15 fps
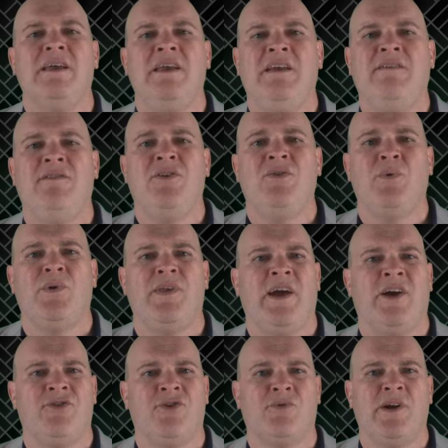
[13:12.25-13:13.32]
Even with
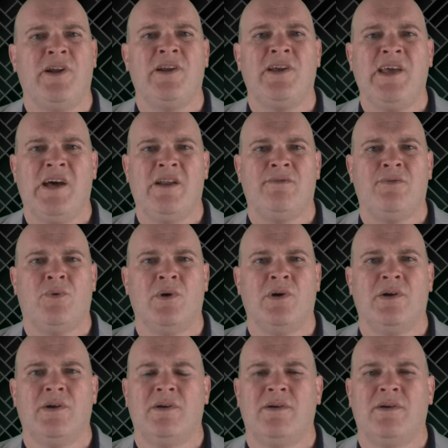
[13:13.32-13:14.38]
extra credit accounted
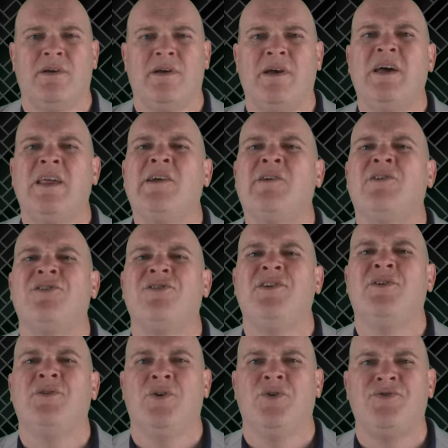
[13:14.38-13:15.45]
for, there is
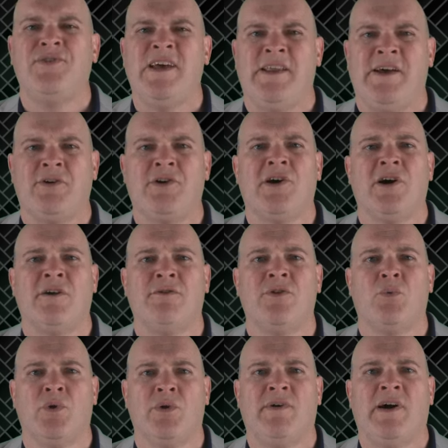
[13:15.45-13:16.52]
still no standout card for the
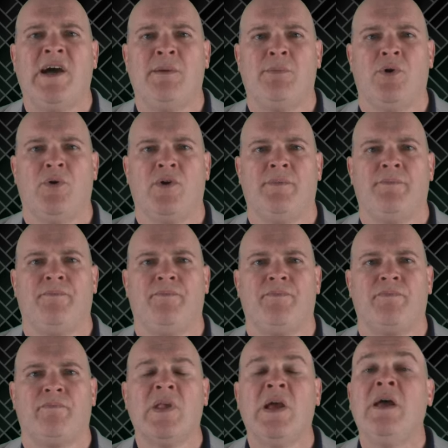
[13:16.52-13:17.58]
World of Hyatt program.
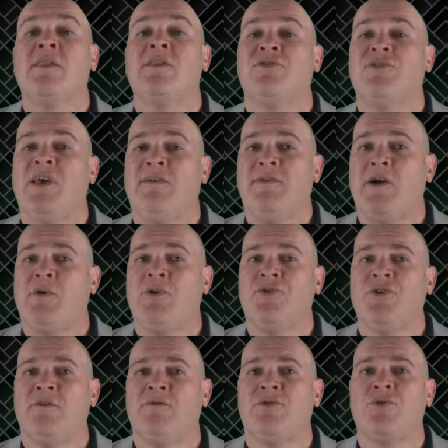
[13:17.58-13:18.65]
The Sapphire
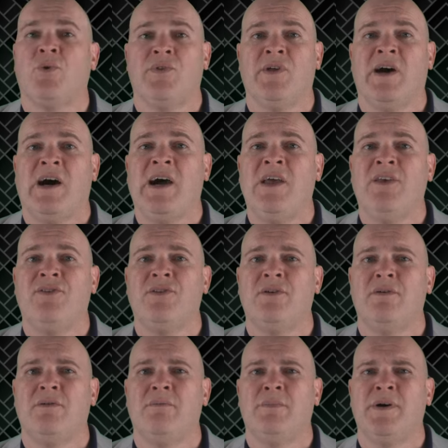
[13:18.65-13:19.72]
Reserve scored the highest,
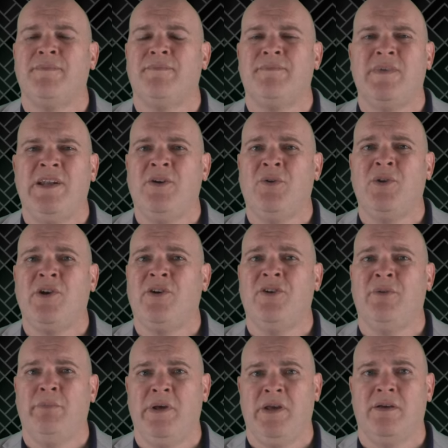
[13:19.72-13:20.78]
but it only earned
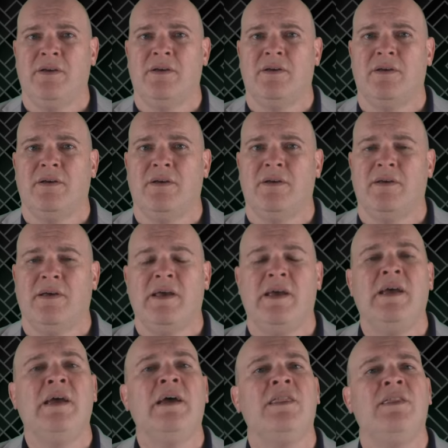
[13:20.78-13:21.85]
a B.
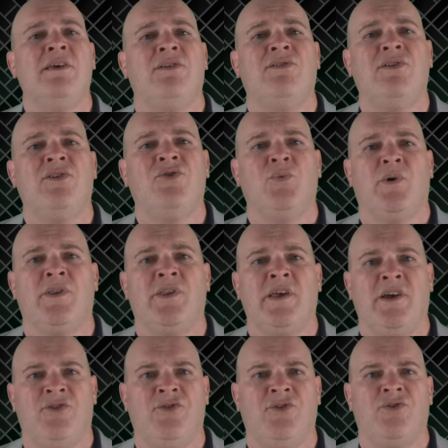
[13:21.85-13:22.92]
This is one of
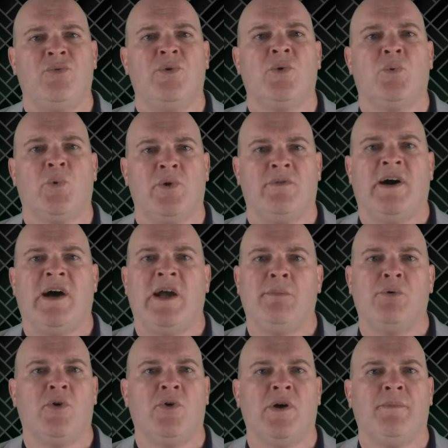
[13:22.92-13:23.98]
the issues with the World of Hyatt
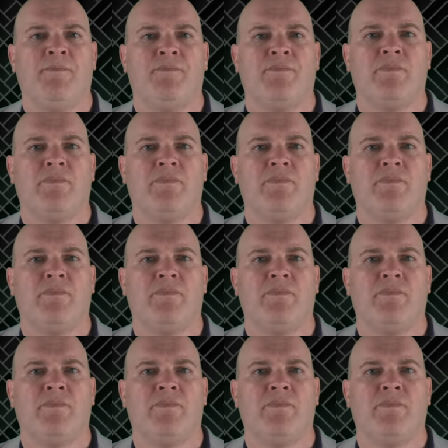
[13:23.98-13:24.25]
program.